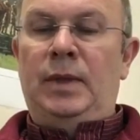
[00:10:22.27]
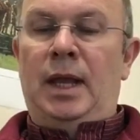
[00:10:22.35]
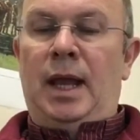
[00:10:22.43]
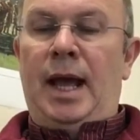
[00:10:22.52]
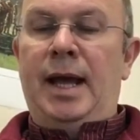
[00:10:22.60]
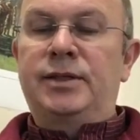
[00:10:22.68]

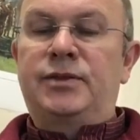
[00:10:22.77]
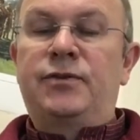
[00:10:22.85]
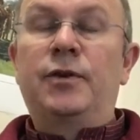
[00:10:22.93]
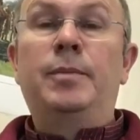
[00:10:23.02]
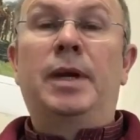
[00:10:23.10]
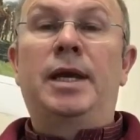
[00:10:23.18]
As for
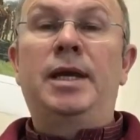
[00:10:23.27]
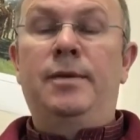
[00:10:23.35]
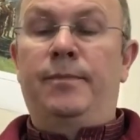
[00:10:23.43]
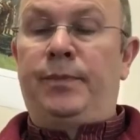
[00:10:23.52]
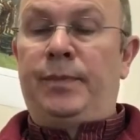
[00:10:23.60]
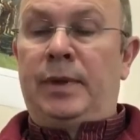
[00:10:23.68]

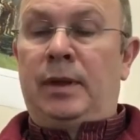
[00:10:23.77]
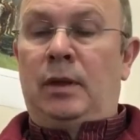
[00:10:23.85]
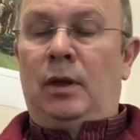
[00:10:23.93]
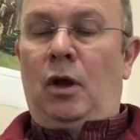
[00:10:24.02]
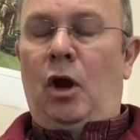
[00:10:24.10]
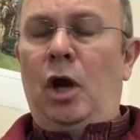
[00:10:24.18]
me,
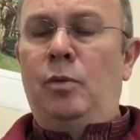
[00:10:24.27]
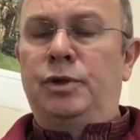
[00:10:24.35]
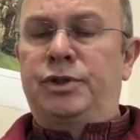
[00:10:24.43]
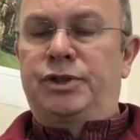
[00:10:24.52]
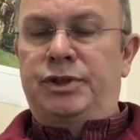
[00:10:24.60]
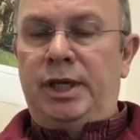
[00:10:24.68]
I would
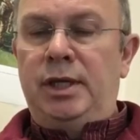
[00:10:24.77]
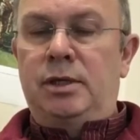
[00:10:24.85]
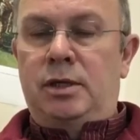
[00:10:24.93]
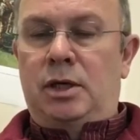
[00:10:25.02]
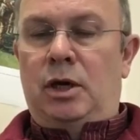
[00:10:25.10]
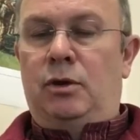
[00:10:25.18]

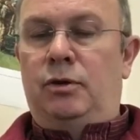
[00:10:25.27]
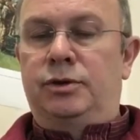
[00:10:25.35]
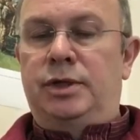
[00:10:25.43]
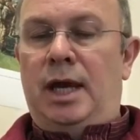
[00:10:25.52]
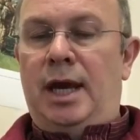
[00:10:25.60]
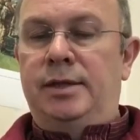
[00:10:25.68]
seek God,
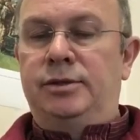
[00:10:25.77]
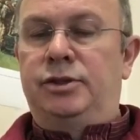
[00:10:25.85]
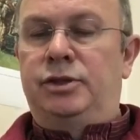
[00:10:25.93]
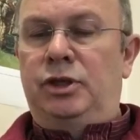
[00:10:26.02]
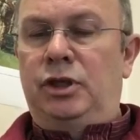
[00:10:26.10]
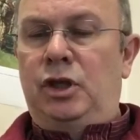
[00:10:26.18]
and
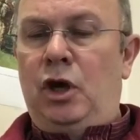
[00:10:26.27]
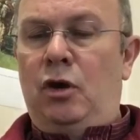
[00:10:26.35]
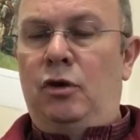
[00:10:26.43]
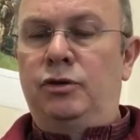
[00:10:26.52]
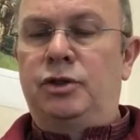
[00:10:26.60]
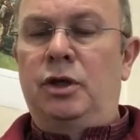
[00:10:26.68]
to
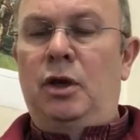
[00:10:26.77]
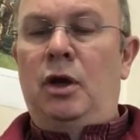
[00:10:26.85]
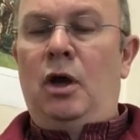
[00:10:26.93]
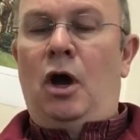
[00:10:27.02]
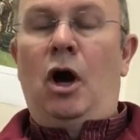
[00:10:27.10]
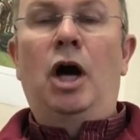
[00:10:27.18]
God
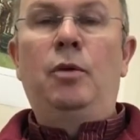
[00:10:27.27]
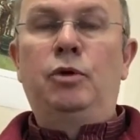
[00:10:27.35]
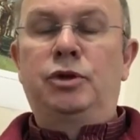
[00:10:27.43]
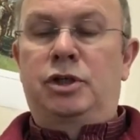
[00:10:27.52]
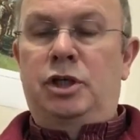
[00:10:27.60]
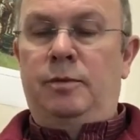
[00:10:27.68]
I
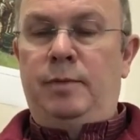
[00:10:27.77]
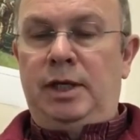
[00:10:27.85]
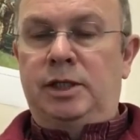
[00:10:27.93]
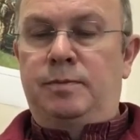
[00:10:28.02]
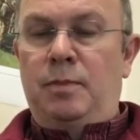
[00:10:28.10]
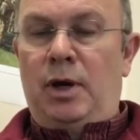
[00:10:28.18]
would
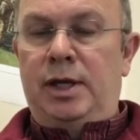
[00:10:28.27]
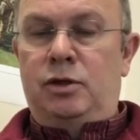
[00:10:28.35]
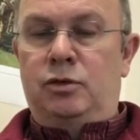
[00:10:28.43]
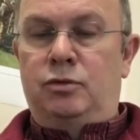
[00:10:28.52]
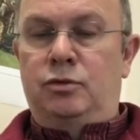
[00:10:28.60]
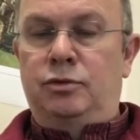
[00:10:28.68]
commit my
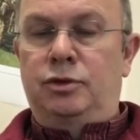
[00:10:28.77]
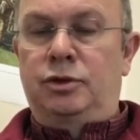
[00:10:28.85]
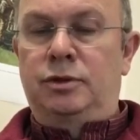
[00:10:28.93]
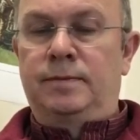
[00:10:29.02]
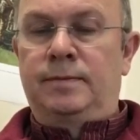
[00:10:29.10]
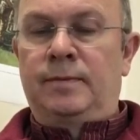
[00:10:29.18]
cause.
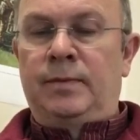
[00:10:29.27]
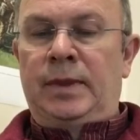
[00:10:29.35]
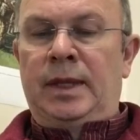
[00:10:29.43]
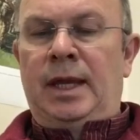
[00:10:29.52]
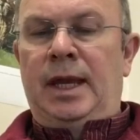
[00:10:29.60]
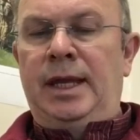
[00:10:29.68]

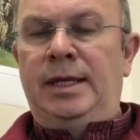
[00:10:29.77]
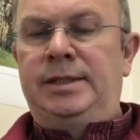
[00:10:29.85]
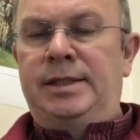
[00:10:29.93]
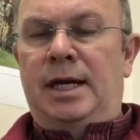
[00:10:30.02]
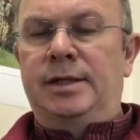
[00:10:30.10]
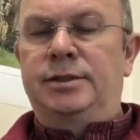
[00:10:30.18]
He
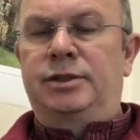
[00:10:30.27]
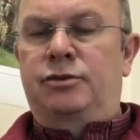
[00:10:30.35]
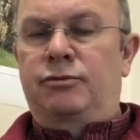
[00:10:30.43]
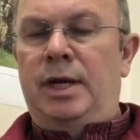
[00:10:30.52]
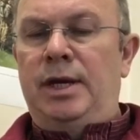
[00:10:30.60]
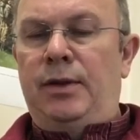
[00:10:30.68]
does
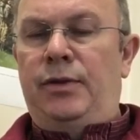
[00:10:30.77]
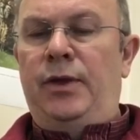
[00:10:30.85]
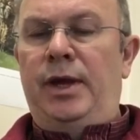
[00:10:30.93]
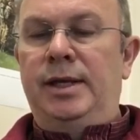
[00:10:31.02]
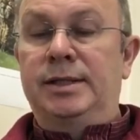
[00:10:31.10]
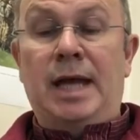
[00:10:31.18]
great
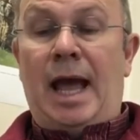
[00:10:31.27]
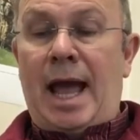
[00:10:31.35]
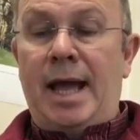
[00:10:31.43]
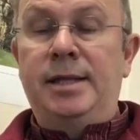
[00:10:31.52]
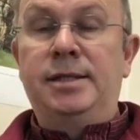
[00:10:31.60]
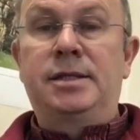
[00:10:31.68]
things
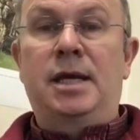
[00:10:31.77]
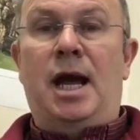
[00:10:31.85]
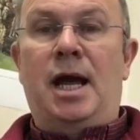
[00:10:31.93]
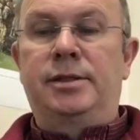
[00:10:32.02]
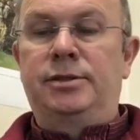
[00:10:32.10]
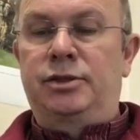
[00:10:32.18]
and
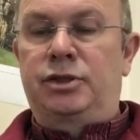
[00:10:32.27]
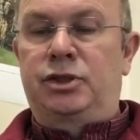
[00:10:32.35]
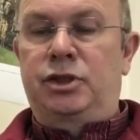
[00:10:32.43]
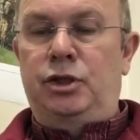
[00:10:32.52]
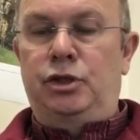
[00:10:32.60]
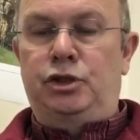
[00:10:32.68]

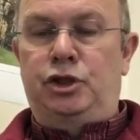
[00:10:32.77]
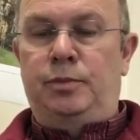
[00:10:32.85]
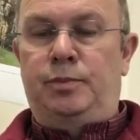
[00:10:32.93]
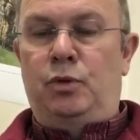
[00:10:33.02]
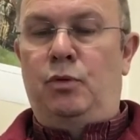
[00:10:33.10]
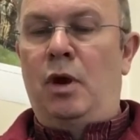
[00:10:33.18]

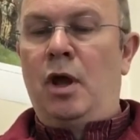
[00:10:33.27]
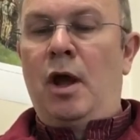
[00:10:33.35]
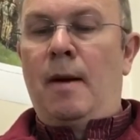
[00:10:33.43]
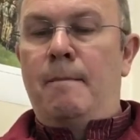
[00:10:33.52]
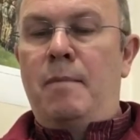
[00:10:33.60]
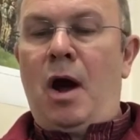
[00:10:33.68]
unsearchable,
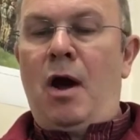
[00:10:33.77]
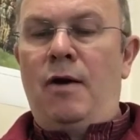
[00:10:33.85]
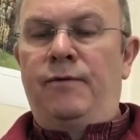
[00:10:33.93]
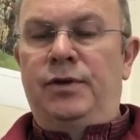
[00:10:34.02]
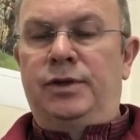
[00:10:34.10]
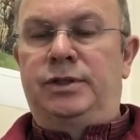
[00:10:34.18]

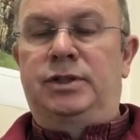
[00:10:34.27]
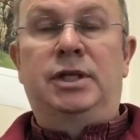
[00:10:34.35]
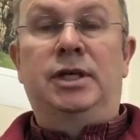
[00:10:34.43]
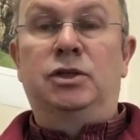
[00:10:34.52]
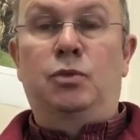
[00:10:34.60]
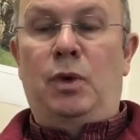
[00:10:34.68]
marvellous
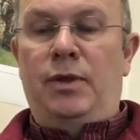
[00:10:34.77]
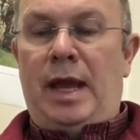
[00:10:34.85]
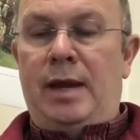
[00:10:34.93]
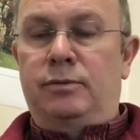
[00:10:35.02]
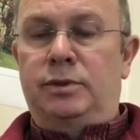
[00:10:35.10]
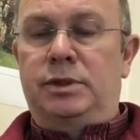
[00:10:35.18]
things
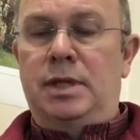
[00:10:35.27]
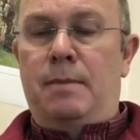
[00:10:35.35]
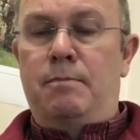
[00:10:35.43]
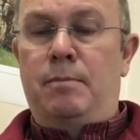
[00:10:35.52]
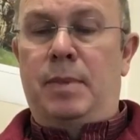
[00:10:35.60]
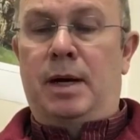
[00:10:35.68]
without
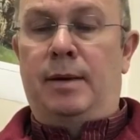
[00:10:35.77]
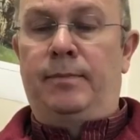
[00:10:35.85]
number.